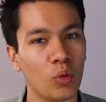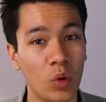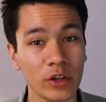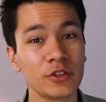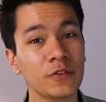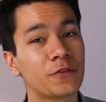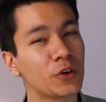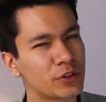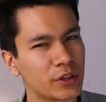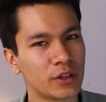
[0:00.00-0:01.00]
Once you've
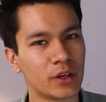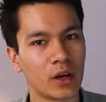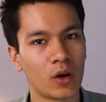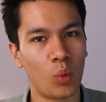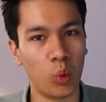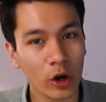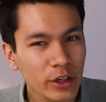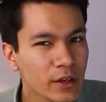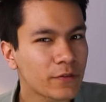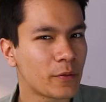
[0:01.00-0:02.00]
filtered
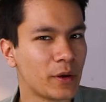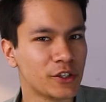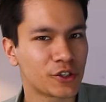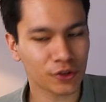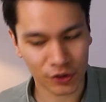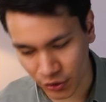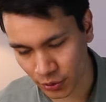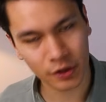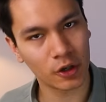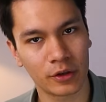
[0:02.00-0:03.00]
what information
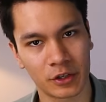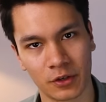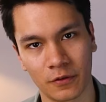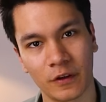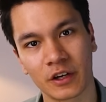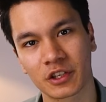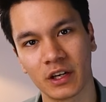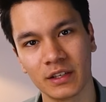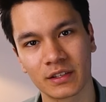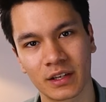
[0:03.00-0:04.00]
should go into your
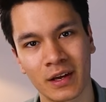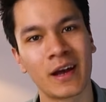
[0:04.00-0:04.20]
flashcards,